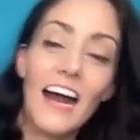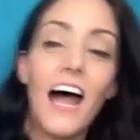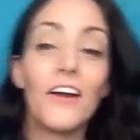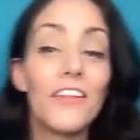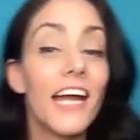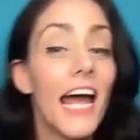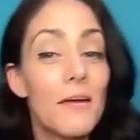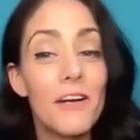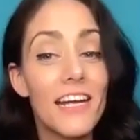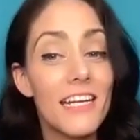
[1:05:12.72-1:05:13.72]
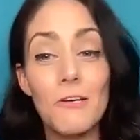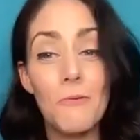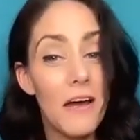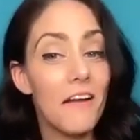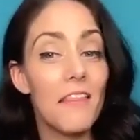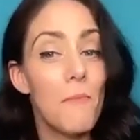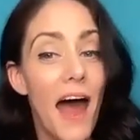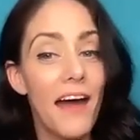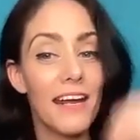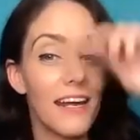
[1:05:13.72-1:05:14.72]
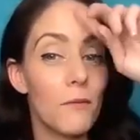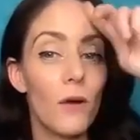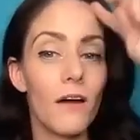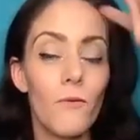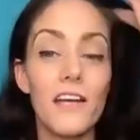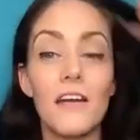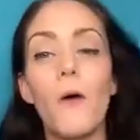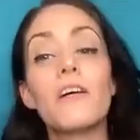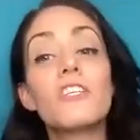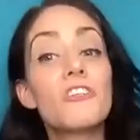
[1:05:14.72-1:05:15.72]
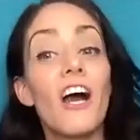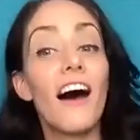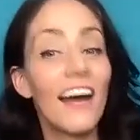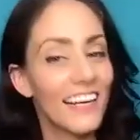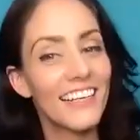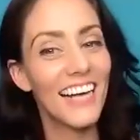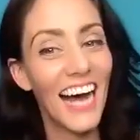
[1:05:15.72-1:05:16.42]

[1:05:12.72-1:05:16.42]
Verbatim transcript: I don't think anybody can do them better than Maggie, but we can always try.